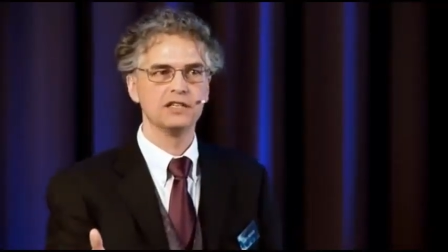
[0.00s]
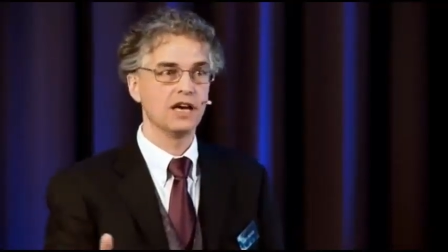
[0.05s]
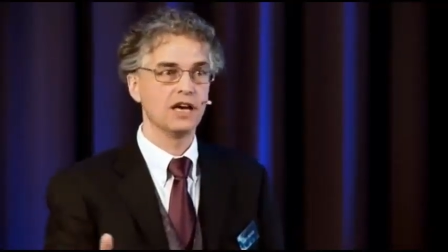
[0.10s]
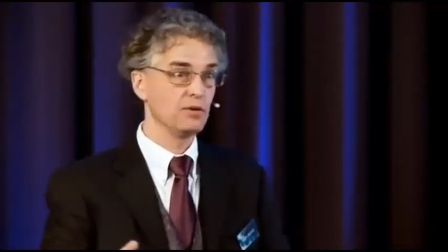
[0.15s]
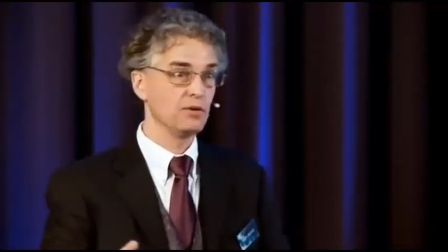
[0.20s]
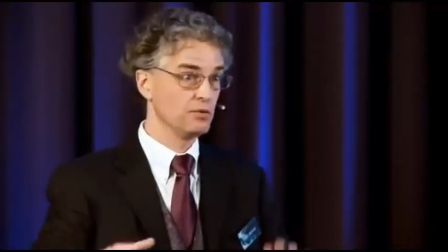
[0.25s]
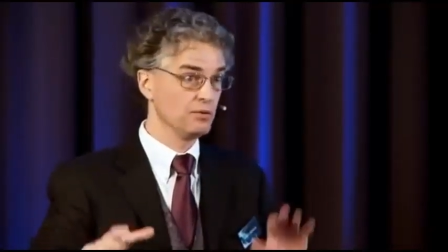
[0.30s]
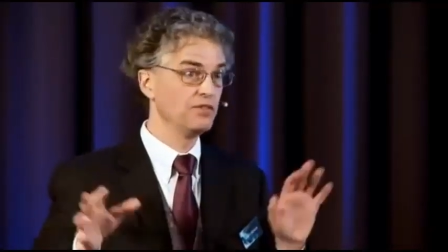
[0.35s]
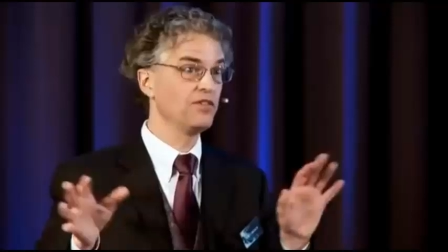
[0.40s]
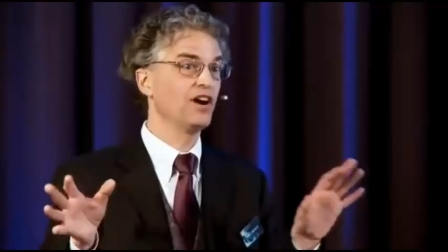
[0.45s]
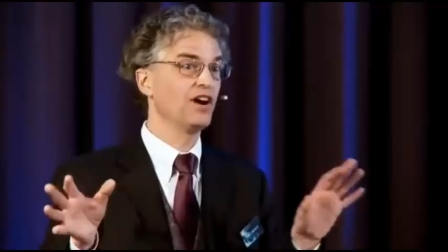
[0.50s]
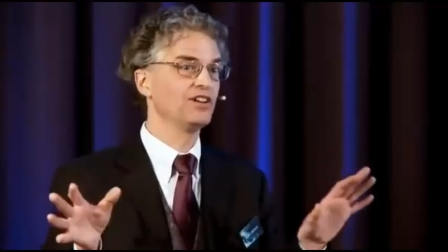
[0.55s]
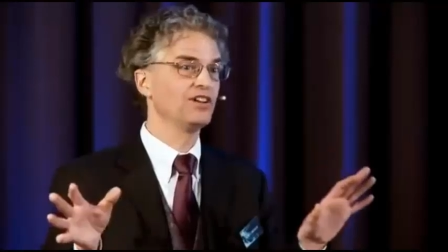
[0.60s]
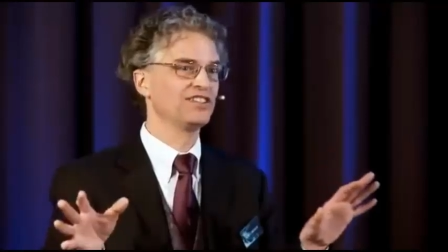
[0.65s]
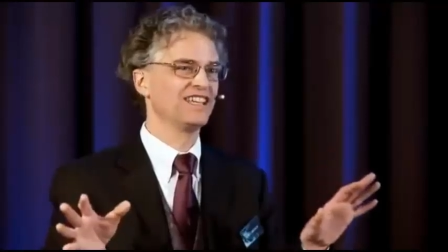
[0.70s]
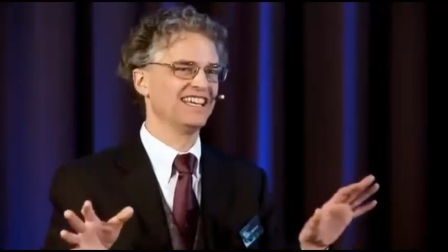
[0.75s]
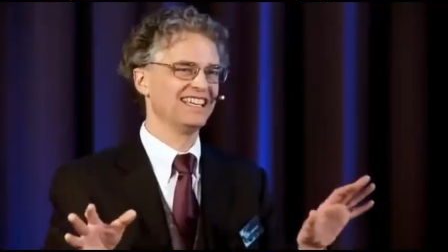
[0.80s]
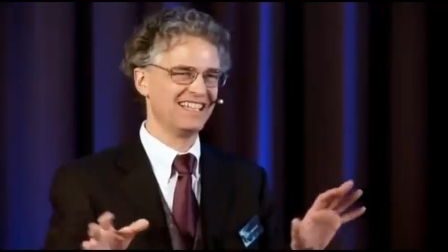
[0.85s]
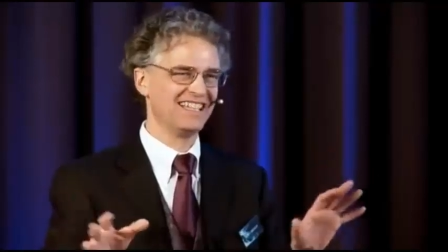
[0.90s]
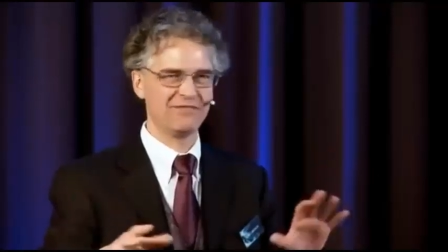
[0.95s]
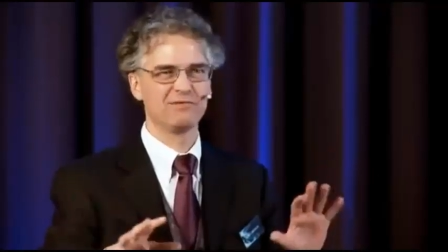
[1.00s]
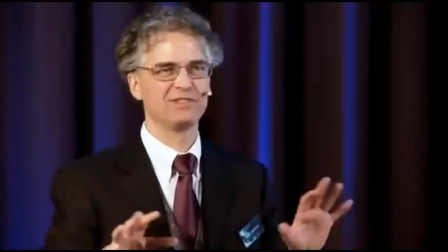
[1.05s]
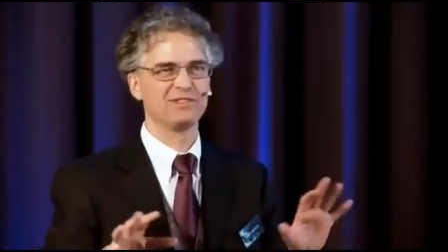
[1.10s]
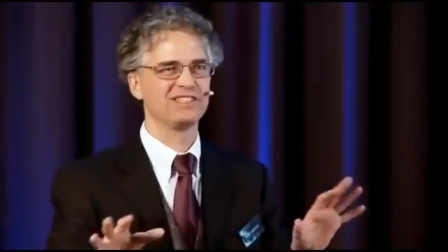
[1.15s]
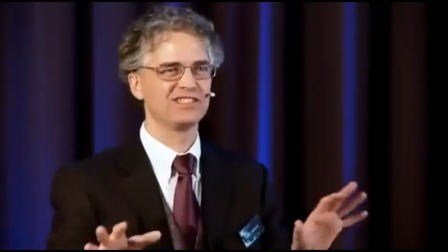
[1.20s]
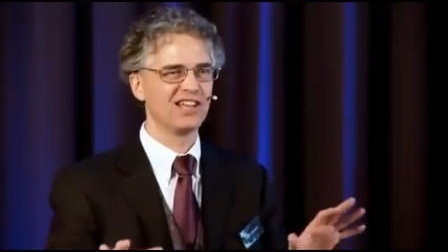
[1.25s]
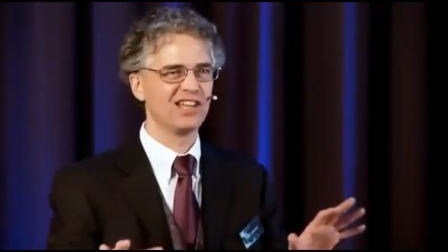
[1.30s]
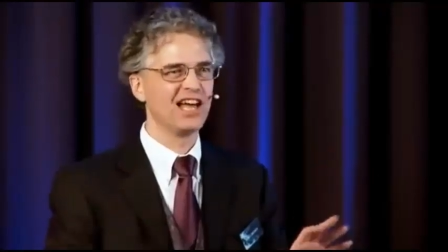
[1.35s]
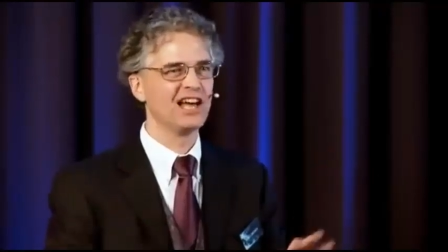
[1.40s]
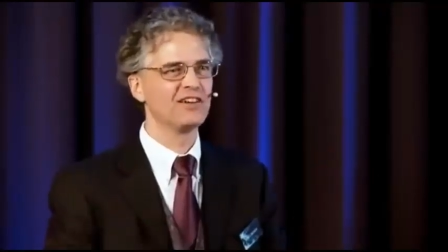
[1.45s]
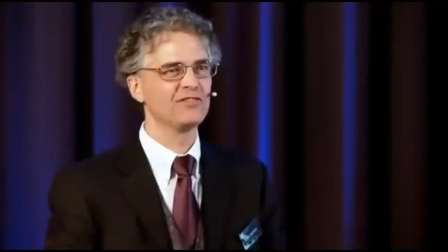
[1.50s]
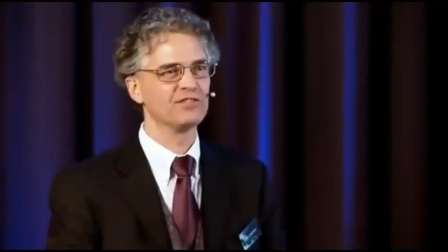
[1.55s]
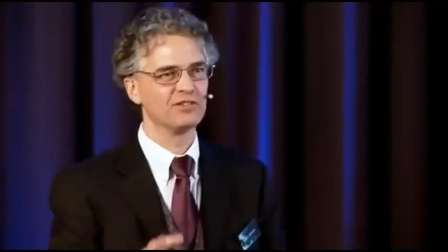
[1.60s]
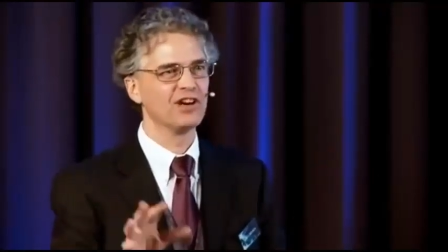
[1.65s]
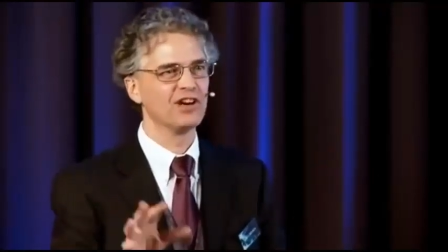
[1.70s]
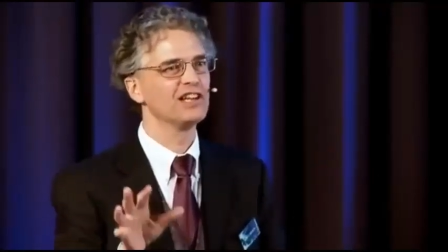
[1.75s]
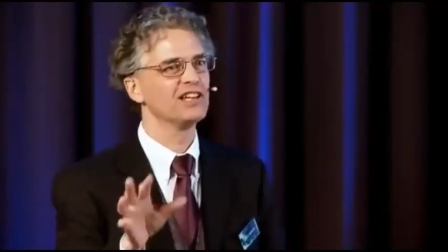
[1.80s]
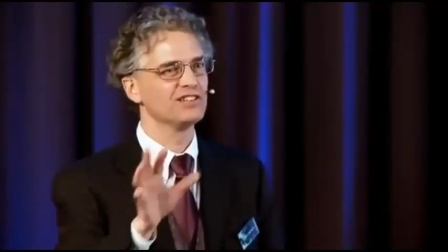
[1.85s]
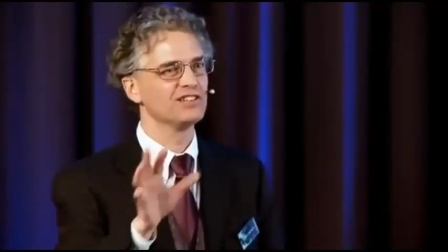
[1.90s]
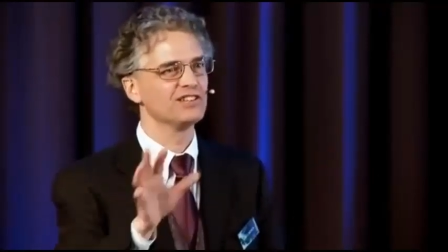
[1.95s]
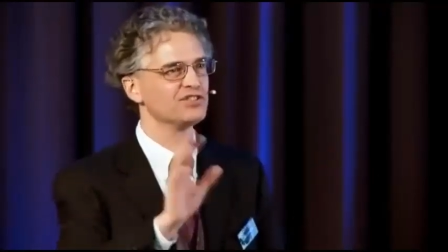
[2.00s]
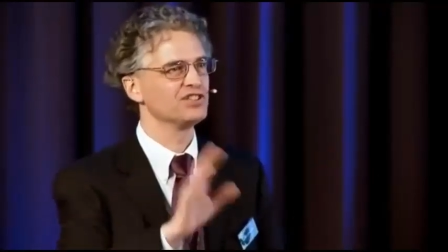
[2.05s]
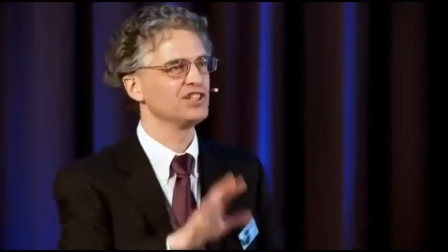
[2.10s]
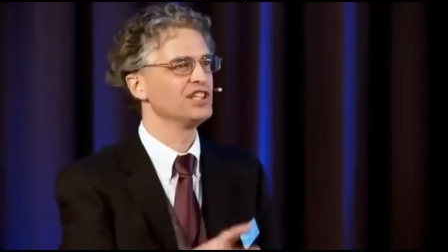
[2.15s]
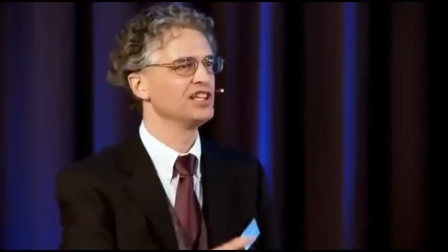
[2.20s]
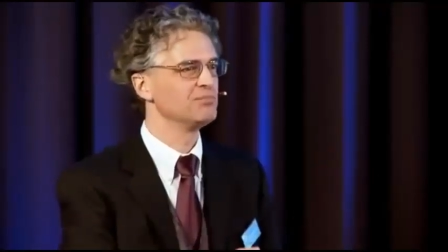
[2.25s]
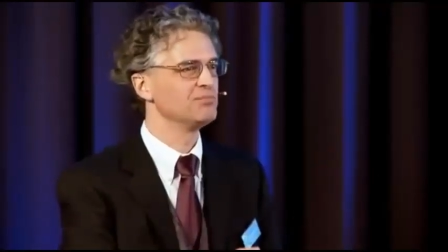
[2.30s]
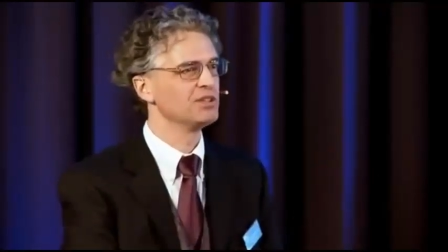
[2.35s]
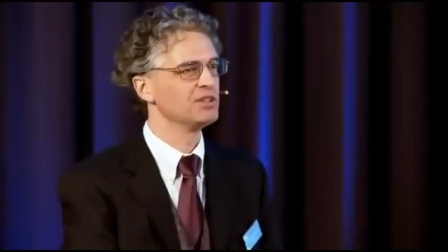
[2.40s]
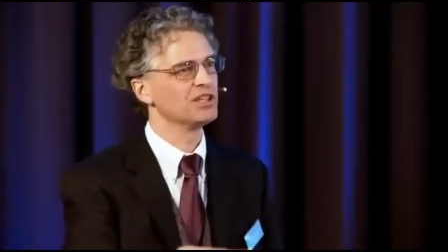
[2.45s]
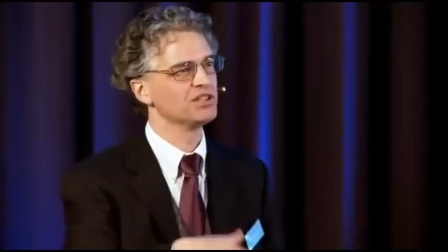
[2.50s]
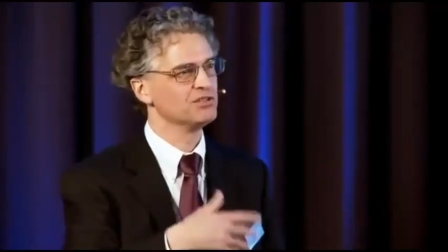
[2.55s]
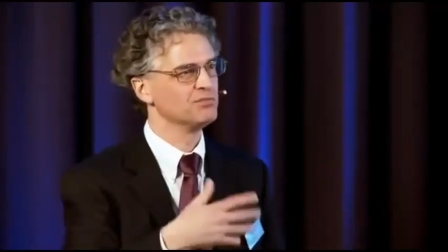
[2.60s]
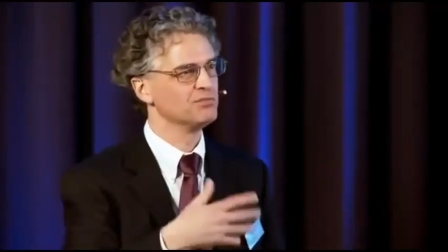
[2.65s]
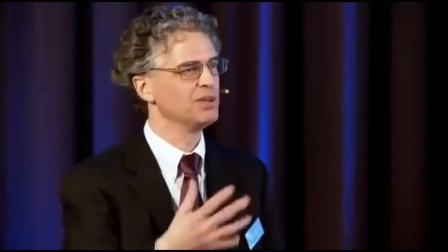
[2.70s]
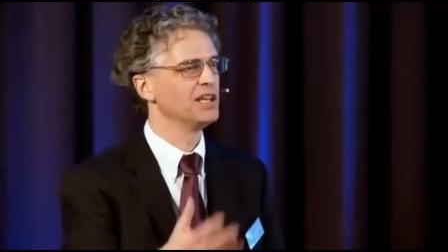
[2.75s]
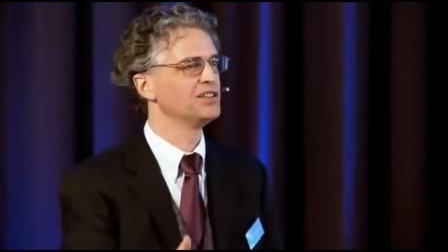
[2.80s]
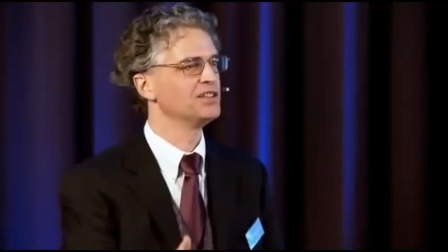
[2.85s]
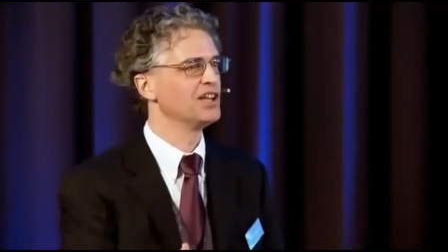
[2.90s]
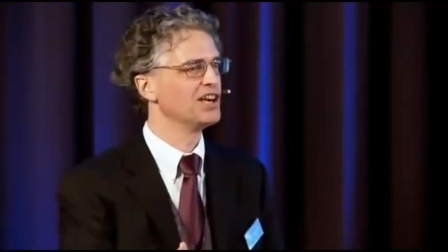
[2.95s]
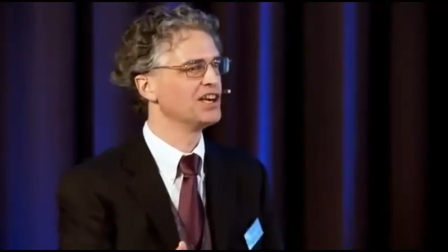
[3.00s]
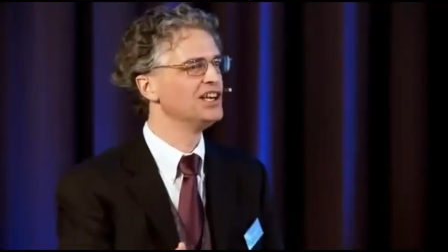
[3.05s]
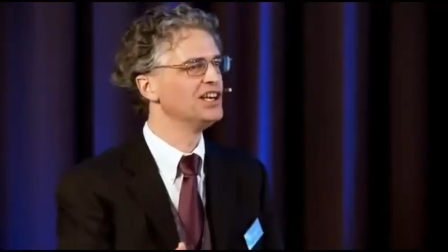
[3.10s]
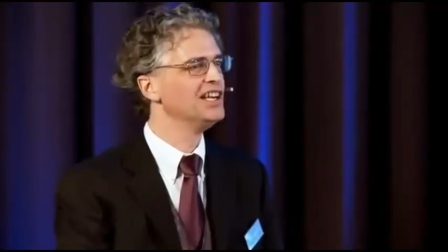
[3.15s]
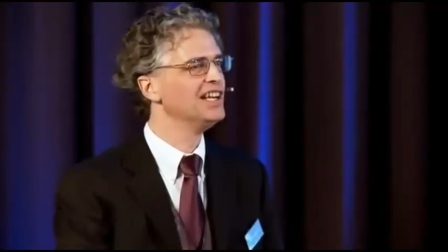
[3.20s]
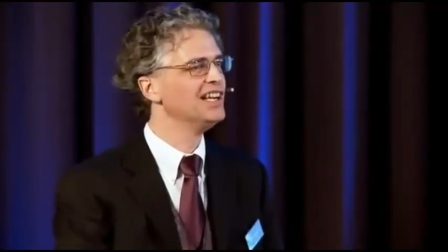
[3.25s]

I mean, we've all seen it, everybody's laughing, right? You've seen it because you've been there.